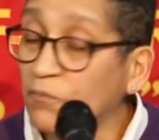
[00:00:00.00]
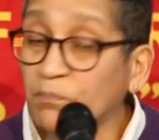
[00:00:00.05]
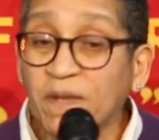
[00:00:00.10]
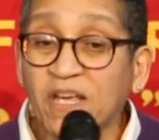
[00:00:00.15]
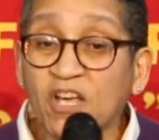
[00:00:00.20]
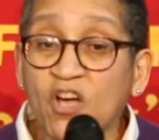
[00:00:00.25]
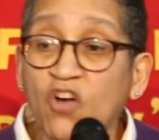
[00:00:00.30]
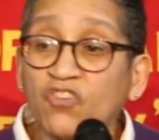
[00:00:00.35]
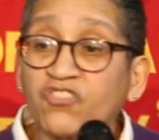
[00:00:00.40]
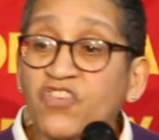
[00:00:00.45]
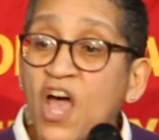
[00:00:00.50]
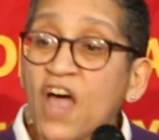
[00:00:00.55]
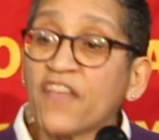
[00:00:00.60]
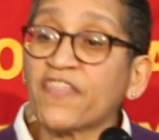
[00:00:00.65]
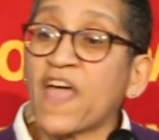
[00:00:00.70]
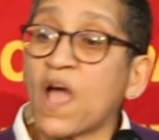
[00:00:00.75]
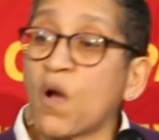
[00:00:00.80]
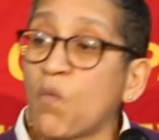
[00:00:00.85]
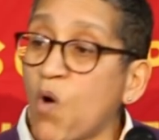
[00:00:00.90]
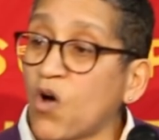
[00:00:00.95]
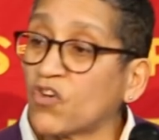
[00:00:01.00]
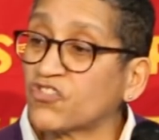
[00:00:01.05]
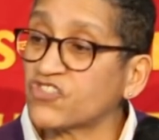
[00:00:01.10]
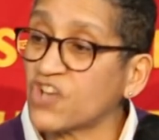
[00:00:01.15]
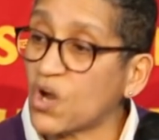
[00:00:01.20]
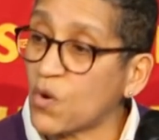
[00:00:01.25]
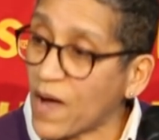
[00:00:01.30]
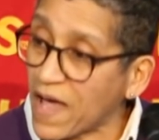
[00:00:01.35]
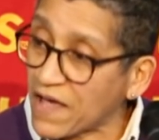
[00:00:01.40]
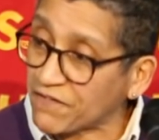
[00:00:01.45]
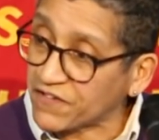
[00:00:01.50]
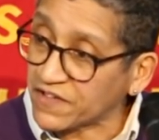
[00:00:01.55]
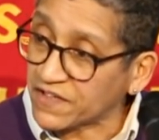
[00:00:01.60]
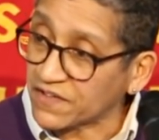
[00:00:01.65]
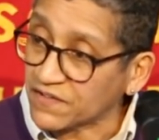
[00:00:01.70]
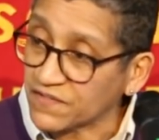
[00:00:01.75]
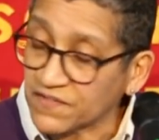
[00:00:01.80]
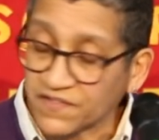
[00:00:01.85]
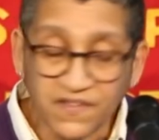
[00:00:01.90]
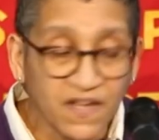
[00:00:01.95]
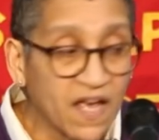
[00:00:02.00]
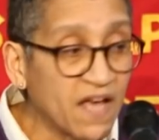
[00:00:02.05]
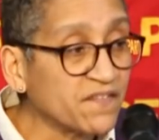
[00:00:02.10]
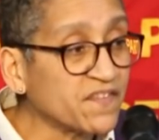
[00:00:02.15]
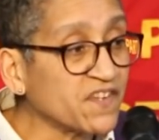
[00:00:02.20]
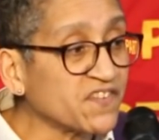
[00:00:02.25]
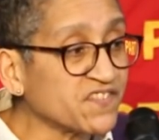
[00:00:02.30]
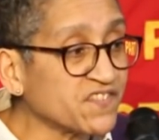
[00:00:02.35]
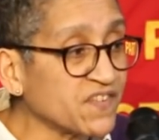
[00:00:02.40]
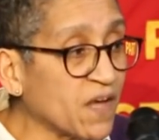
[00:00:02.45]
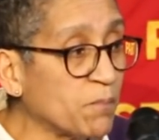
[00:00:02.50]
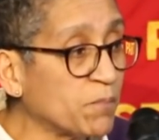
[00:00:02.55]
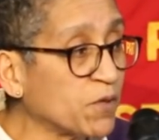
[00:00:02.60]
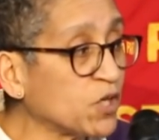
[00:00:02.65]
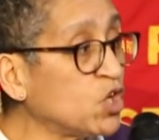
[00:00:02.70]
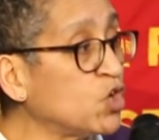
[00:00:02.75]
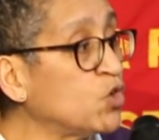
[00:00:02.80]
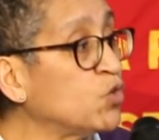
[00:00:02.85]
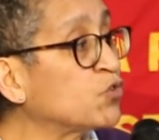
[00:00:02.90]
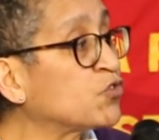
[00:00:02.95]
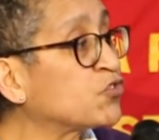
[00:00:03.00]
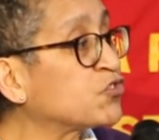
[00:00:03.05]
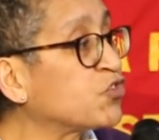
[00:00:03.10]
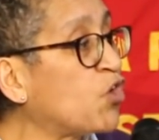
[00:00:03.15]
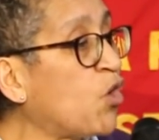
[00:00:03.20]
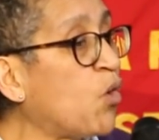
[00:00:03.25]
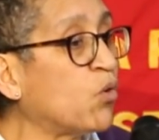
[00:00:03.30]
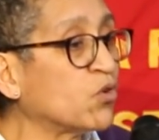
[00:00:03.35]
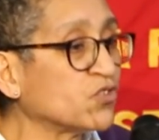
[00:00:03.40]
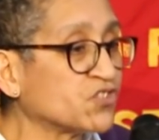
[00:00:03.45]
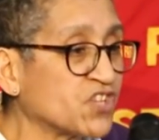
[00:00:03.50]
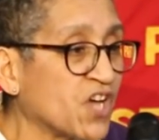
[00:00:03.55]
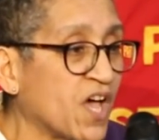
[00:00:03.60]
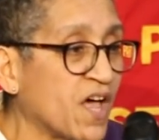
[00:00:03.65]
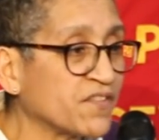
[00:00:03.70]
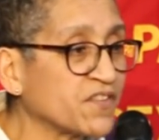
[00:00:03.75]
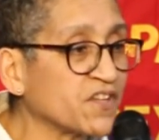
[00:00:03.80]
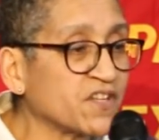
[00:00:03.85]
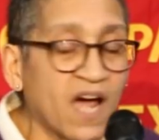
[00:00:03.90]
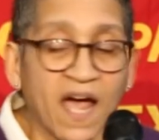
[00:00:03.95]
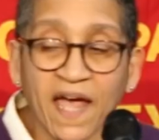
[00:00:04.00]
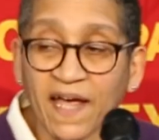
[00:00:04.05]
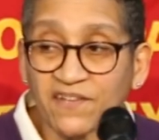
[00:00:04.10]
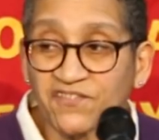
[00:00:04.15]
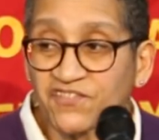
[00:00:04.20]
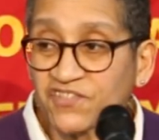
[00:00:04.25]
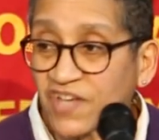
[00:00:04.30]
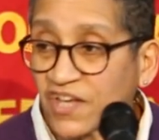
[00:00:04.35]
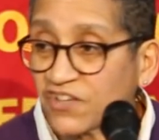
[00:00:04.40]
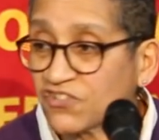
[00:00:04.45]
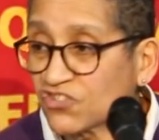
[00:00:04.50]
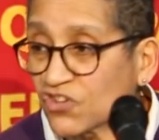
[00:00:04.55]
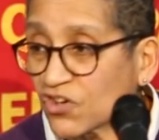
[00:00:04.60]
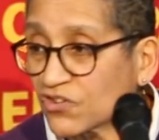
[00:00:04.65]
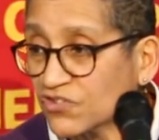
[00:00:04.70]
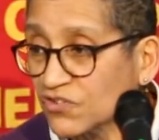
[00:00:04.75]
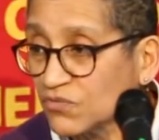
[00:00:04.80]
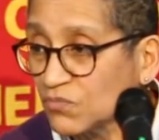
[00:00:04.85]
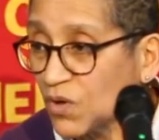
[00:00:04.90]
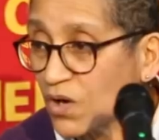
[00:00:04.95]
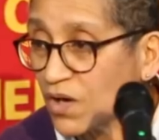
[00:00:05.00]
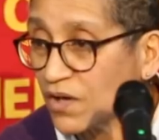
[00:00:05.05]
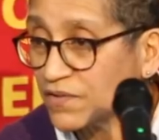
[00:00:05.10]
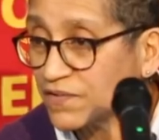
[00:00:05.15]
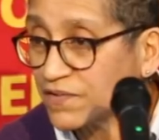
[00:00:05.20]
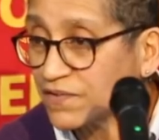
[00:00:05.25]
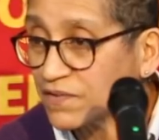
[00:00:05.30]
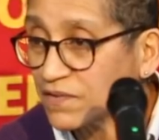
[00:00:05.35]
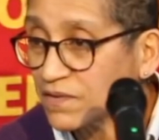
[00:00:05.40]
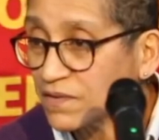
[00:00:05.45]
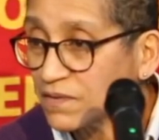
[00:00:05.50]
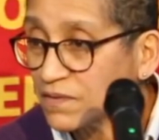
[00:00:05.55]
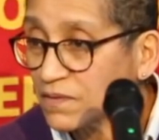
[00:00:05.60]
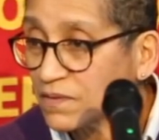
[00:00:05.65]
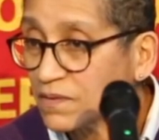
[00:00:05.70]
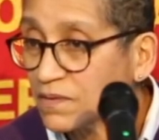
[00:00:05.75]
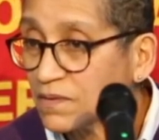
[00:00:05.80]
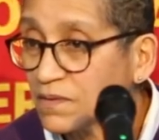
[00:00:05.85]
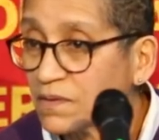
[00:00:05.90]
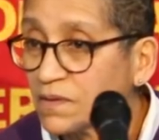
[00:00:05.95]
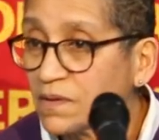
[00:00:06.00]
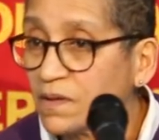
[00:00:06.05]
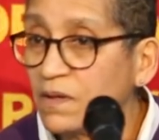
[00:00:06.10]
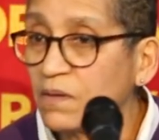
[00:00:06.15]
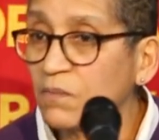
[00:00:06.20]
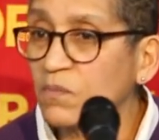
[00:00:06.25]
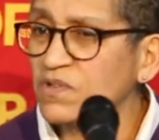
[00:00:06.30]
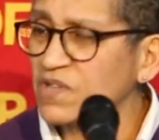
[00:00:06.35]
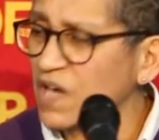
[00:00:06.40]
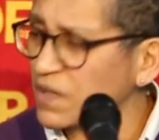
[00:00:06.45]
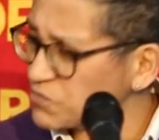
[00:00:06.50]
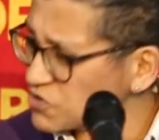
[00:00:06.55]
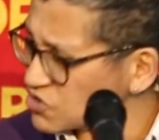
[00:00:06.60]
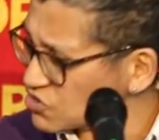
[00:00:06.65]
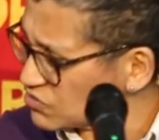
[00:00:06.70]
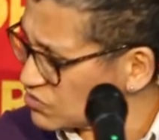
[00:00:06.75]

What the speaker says: out because there was no evidence that somebody who thought that I had said certain words, which I'm